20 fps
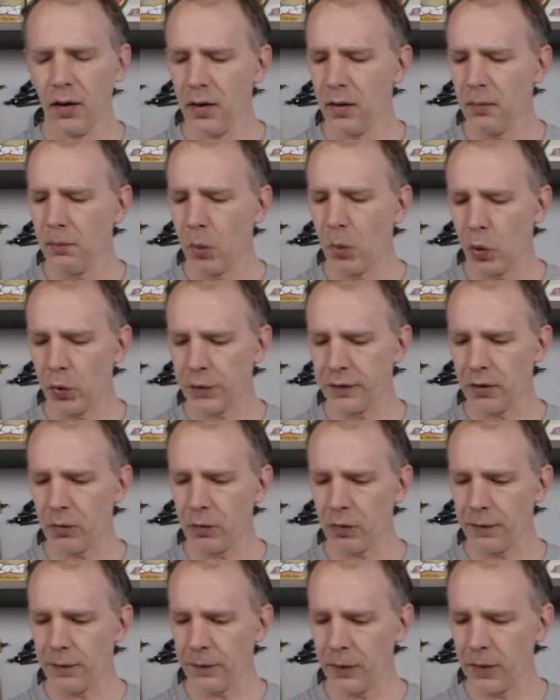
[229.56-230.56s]
molds that
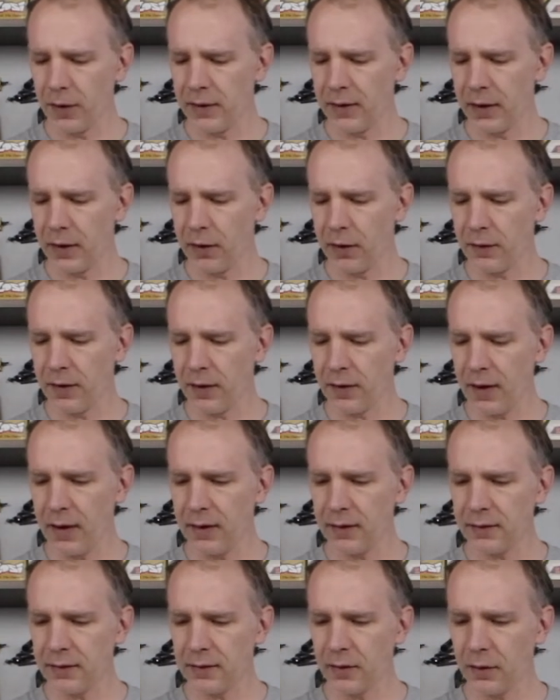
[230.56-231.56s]
were for the digger that
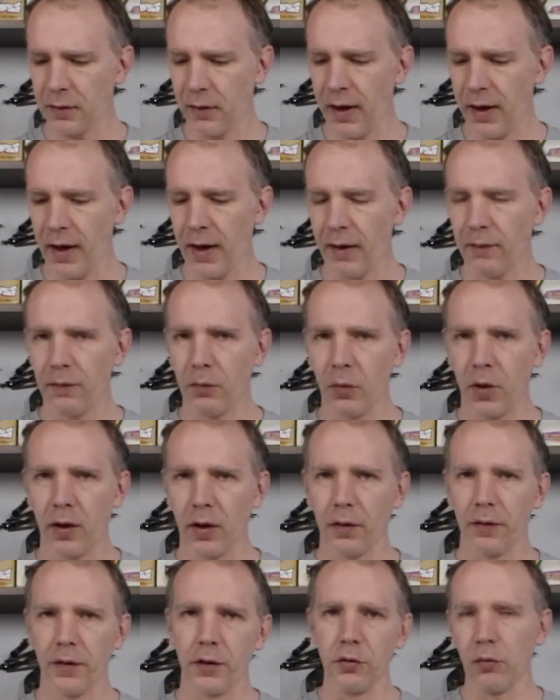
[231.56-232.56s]
they still have,
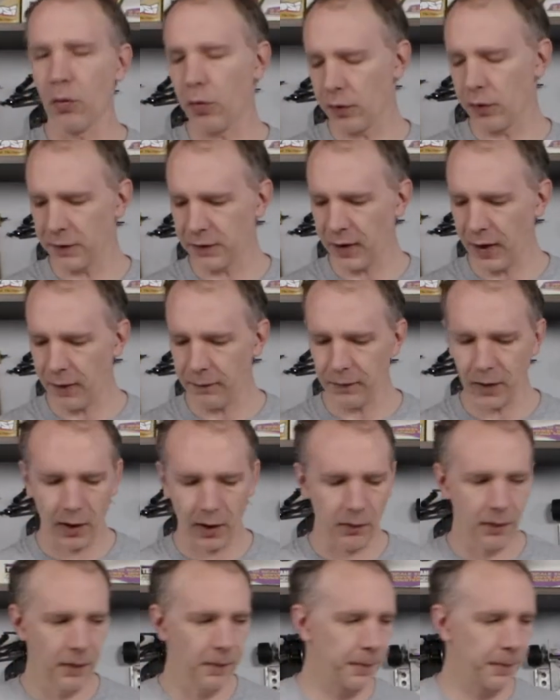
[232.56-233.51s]
well, the new owners have now.